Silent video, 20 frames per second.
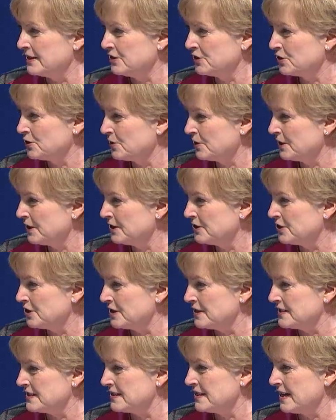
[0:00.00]

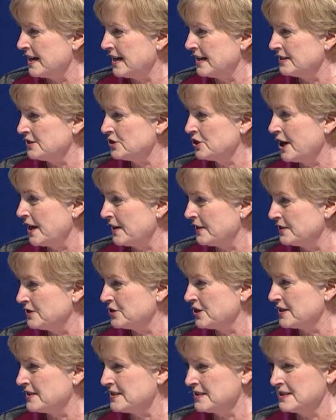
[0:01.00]
shortages that challenge
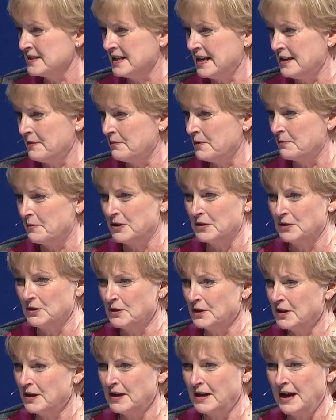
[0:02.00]
us today when we
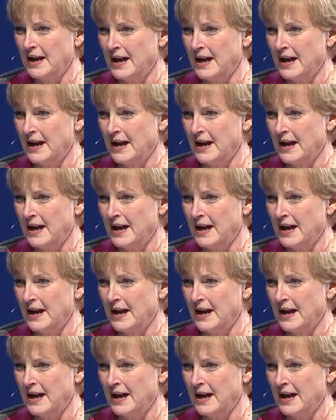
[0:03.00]
look